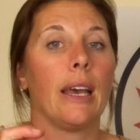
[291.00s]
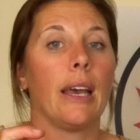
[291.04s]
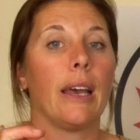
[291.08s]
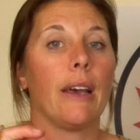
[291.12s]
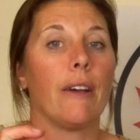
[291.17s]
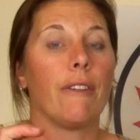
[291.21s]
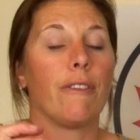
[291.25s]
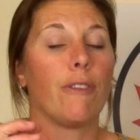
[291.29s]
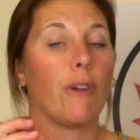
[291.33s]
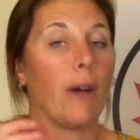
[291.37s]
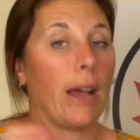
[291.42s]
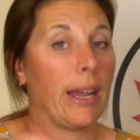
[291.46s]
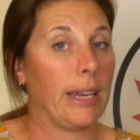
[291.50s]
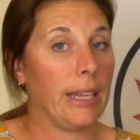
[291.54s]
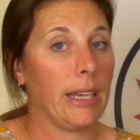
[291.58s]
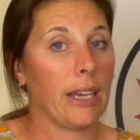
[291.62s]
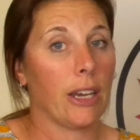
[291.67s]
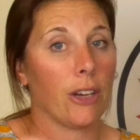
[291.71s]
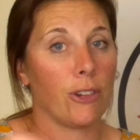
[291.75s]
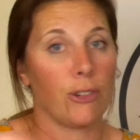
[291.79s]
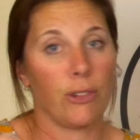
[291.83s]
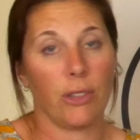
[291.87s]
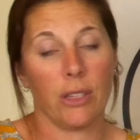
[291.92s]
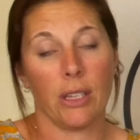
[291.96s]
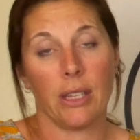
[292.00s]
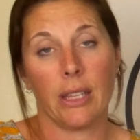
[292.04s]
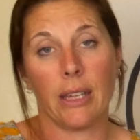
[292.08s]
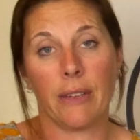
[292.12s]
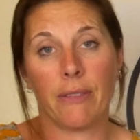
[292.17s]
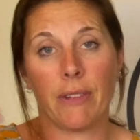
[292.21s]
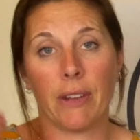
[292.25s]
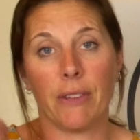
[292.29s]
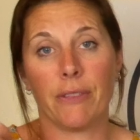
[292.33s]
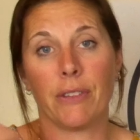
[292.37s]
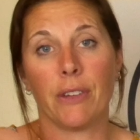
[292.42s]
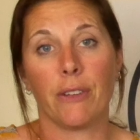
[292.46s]
for any country that they've
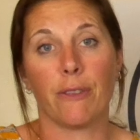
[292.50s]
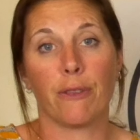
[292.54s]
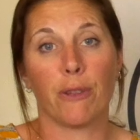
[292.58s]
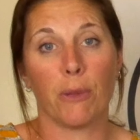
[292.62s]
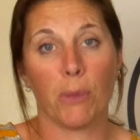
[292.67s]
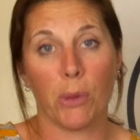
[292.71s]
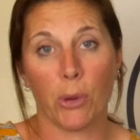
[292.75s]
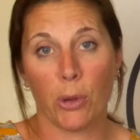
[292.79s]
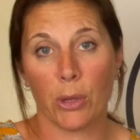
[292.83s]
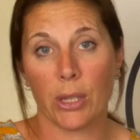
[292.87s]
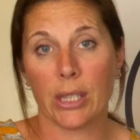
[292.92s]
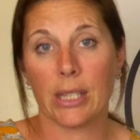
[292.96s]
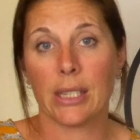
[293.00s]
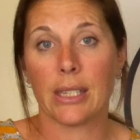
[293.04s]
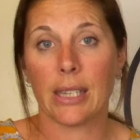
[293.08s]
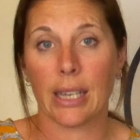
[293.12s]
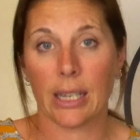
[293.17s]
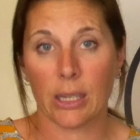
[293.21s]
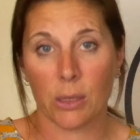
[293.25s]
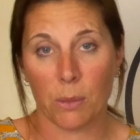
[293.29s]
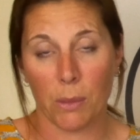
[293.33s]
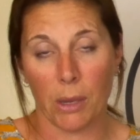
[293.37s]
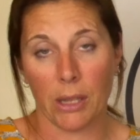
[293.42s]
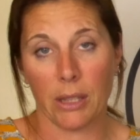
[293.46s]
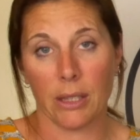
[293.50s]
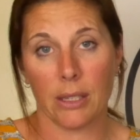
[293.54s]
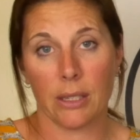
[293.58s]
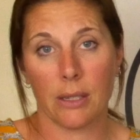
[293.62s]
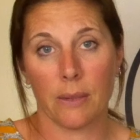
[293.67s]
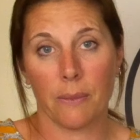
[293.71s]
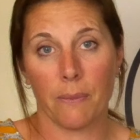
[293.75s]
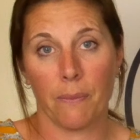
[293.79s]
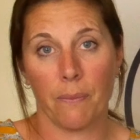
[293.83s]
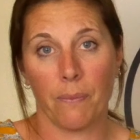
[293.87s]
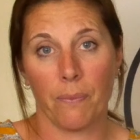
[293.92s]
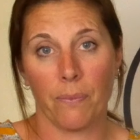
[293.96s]
lived in for more than six months.
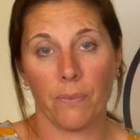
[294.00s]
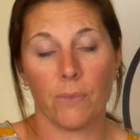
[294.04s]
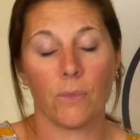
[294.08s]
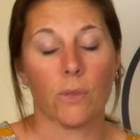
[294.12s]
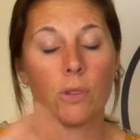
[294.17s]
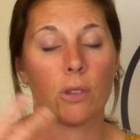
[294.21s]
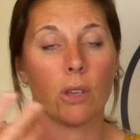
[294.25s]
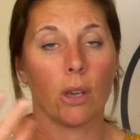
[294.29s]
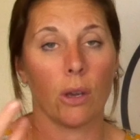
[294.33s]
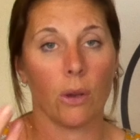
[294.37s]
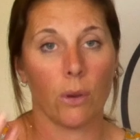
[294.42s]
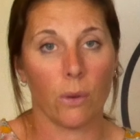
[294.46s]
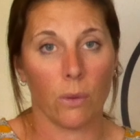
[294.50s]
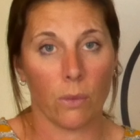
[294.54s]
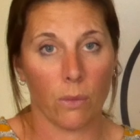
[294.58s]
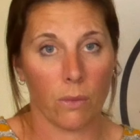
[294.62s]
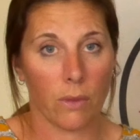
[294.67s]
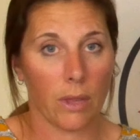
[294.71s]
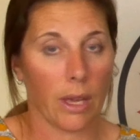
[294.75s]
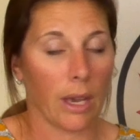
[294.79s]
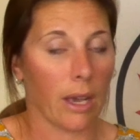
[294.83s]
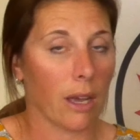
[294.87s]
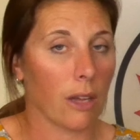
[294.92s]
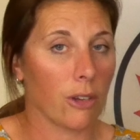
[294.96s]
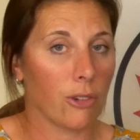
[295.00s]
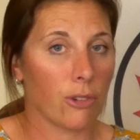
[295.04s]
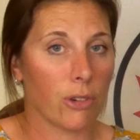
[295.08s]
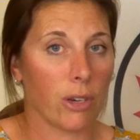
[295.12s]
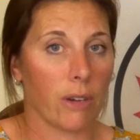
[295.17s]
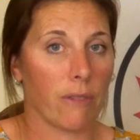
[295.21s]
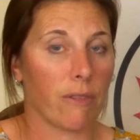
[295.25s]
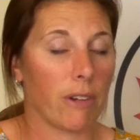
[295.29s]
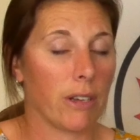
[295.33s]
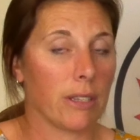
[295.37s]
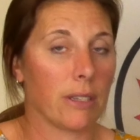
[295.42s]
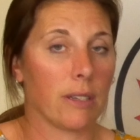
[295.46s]
So their country
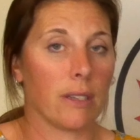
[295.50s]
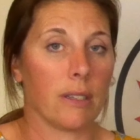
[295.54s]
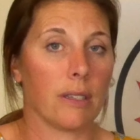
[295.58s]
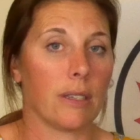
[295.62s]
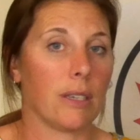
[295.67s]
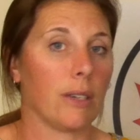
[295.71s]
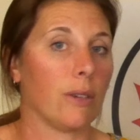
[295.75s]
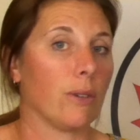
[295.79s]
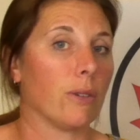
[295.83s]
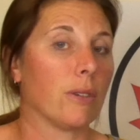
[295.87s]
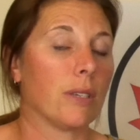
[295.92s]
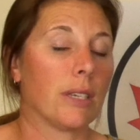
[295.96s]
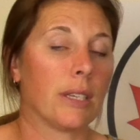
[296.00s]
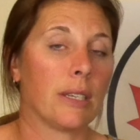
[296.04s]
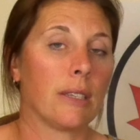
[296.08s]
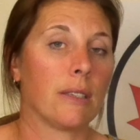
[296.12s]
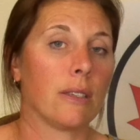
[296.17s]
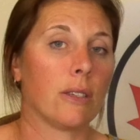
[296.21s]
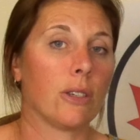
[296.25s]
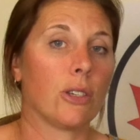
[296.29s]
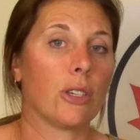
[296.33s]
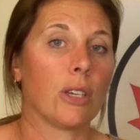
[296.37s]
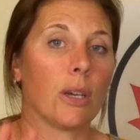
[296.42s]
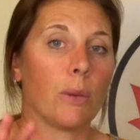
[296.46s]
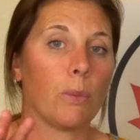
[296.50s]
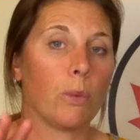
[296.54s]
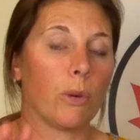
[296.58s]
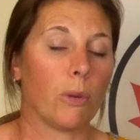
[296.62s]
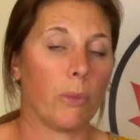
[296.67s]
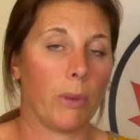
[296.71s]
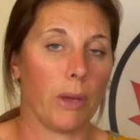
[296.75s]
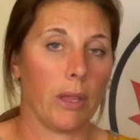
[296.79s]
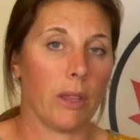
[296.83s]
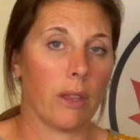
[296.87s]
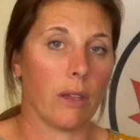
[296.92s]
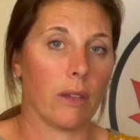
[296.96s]
of residency or citizenship will
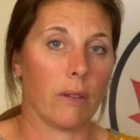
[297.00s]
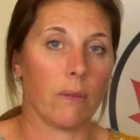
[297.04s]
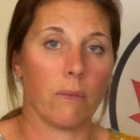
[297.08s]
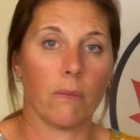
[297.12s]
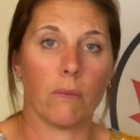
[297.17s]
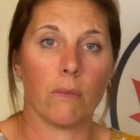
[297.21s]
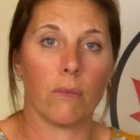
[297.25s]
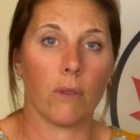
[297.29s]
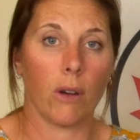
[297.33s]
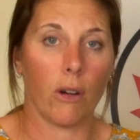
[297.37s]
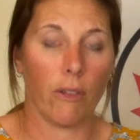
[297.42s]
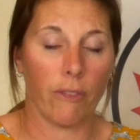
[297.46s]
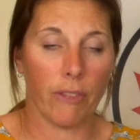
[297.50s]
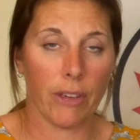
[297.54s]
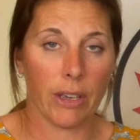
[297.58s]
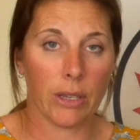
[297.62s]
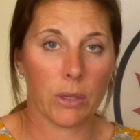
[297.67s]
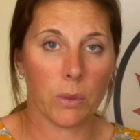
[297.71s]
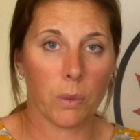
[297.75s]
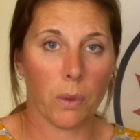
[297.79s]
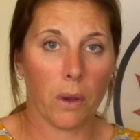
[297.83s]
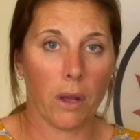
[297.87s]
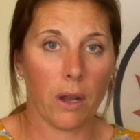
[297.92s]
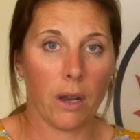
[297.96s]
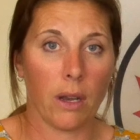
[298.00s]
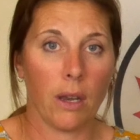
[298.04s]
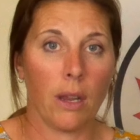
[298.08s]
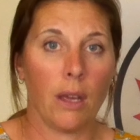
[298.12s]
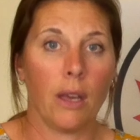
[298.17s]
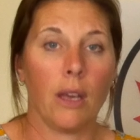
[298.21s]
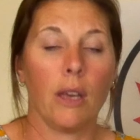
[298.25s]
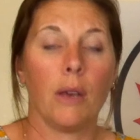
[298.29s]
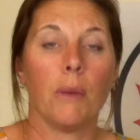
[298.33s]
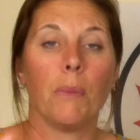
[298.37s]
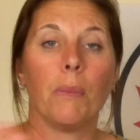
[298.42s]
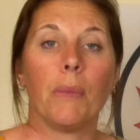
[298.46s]
be the obvious one,
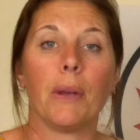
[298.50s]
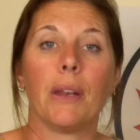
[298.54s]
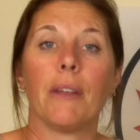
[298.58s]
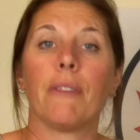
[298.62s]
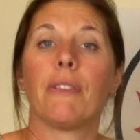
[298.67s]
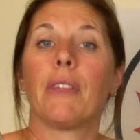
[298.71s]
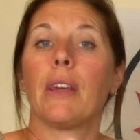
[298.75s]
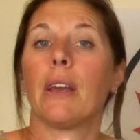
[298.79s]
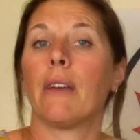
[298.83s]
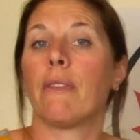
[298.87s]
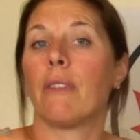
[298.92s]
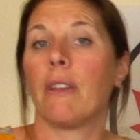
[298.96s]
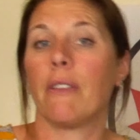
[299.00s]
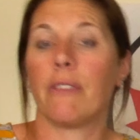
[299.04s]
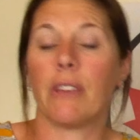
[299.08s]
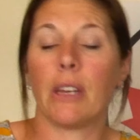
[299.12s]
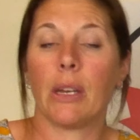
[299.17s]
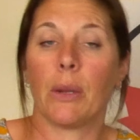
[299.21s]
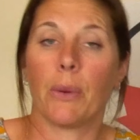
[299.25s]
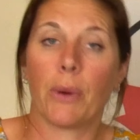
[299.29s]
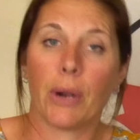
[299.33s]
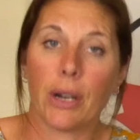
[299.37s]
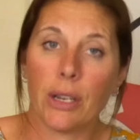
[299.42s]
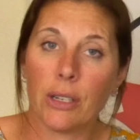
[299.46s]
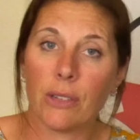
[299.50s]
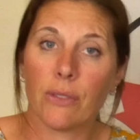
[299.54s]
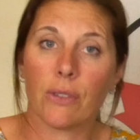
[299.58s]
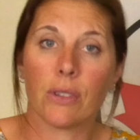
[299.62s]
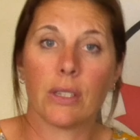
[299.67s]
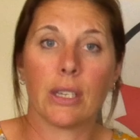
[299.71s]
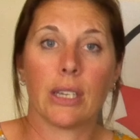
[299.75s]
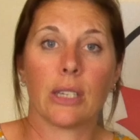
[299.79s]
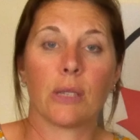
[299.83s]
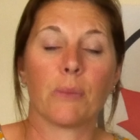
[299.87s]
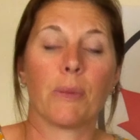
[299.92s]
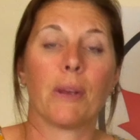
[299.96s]
but if they have lived anywhere else for
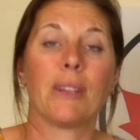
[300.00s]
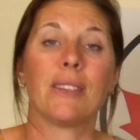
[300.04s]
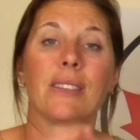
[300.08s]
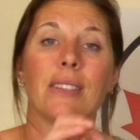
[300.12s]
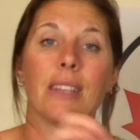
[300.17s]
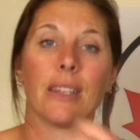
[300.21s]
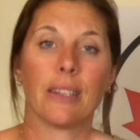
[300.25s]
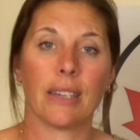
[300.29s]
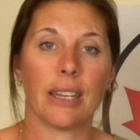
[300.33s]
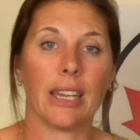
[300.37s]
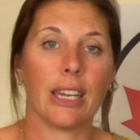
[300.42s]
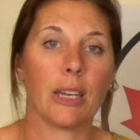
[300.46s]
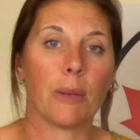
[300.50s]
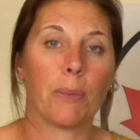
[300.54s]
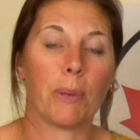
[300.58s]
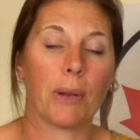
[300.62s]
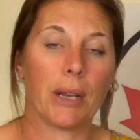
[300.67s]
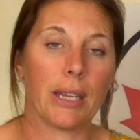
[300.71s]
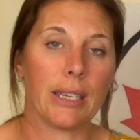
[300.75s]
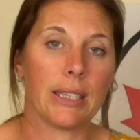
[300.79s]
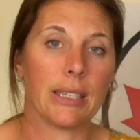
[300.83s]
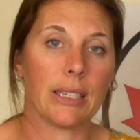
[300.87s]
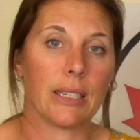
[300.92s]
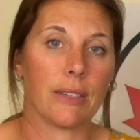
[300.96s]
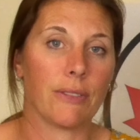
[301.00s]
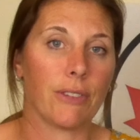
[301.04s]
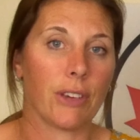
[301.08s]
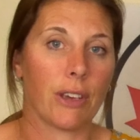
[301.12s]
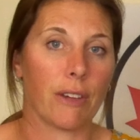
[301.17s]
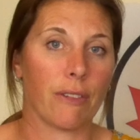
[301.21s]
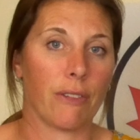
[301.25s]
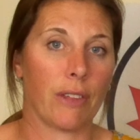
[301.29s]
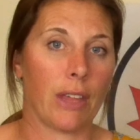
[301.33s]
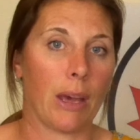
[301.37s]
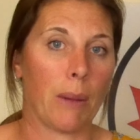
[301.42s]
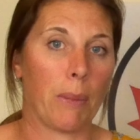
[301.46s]
six months, they'll need a police
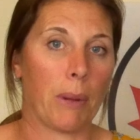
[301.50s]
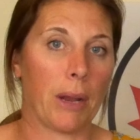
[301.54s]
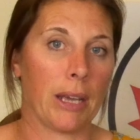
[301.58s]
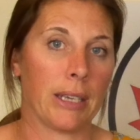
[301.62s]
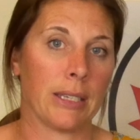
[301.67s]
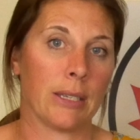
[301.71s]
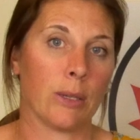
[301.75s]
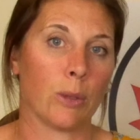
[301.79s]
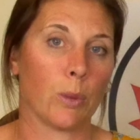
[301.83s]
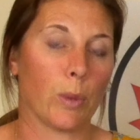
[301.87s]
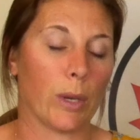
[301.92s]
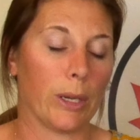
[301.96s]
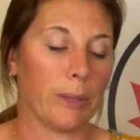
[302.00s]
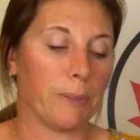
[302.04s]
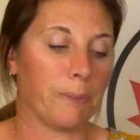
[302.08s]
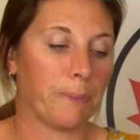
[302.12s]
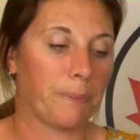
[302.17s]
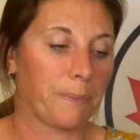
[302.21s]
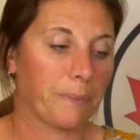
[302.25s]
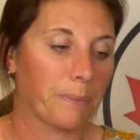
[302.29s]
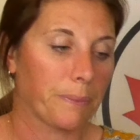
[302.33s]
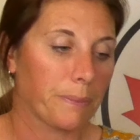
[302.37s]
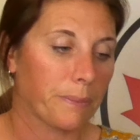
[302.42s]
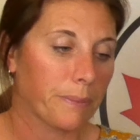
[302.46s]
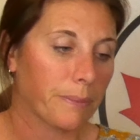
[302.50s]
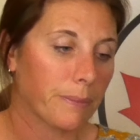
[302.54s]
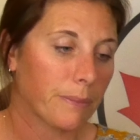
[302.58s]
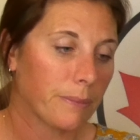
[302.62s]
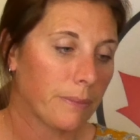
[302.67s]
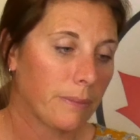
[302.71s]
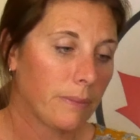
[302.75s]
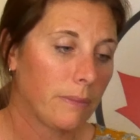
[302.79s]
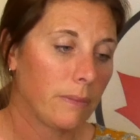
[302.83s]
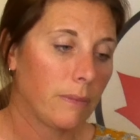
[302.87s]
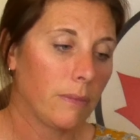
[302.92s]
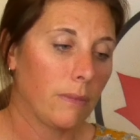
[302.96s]
certificate for that place as well.
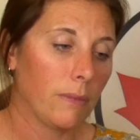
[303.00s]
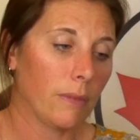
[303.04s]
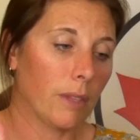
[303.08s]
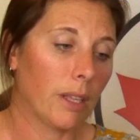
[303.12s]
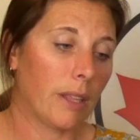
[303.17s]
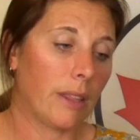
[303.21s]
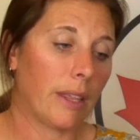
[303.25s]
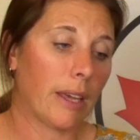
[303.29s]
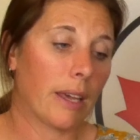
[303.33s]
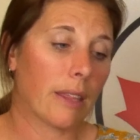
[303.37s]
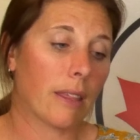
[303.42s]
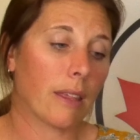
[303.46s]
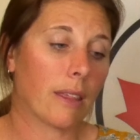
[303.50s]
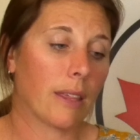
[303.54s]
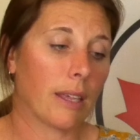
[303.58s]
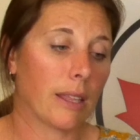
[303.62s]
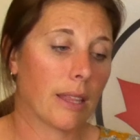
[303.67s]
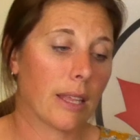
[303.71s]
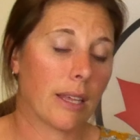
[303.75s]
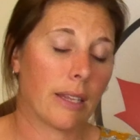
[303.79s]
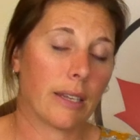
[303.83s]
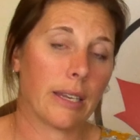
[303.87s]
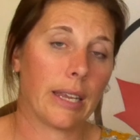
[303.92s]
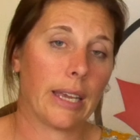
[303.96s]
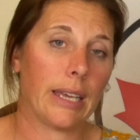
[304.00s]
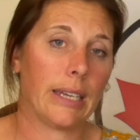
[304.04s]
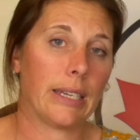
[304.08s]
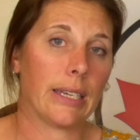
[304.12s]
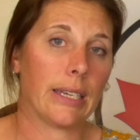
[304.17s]
The other thing they'll need